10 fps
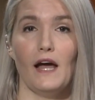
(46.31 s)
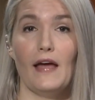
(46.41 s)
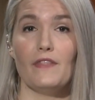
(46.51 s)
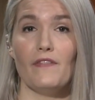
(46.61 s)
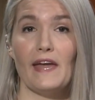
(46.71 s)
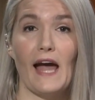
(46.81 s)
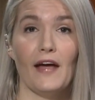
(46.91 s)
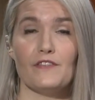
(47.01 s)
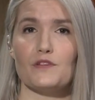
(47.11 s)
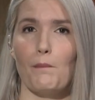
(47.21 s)
And then they
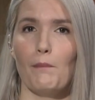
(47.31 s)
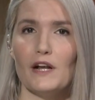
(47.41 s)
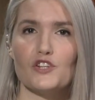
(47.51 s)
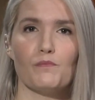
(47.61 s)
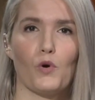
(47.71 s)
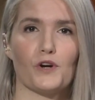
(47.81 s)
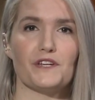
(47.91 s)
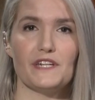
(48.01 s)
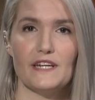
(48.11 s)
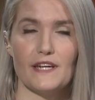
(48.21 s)
had this much more
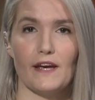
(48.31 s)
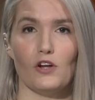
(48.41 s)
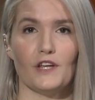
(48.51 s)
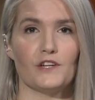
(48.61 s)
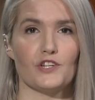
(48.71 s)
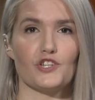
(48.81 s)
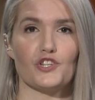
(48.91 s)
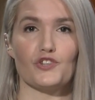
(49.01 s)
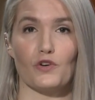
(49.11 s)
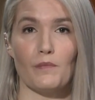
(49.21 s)
detailed and
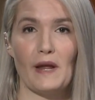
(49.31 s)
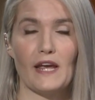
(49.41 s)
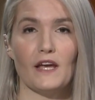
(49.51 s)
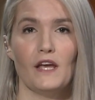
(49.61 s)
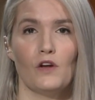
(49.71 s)
disturbing